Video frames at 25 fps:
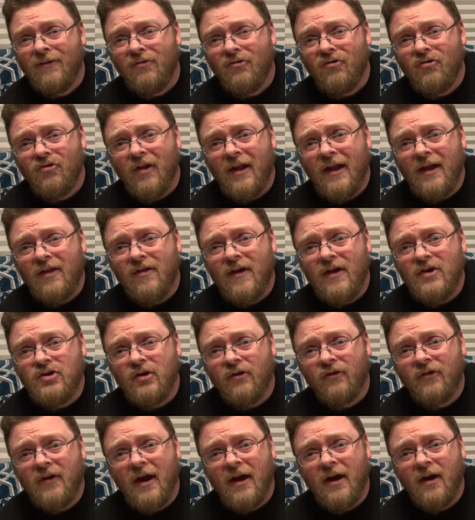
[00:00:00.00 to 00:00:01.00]
It's like they
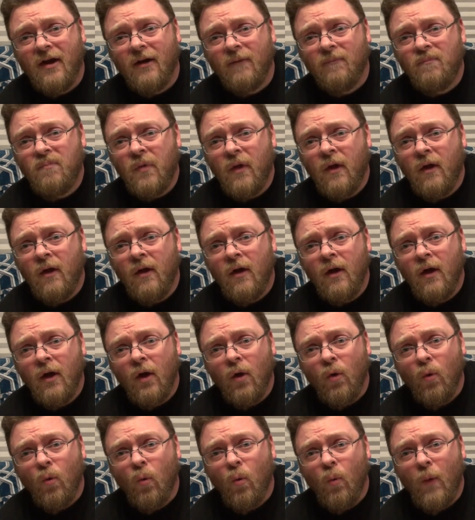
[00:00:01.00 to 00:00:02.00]
just kind of
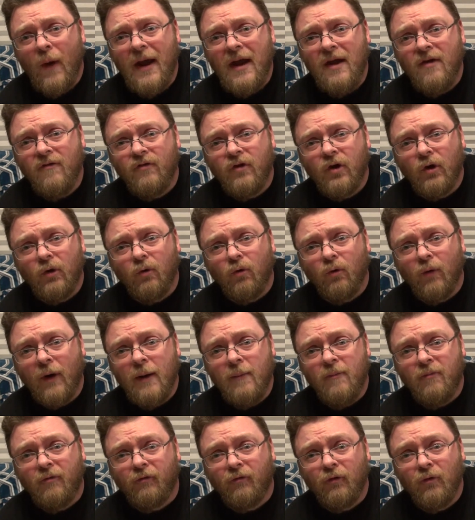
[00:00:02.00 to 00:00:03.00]
waved a
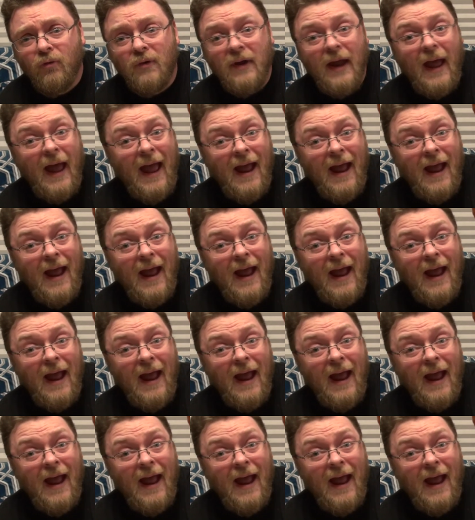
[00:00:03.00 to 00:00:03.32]
grapefruit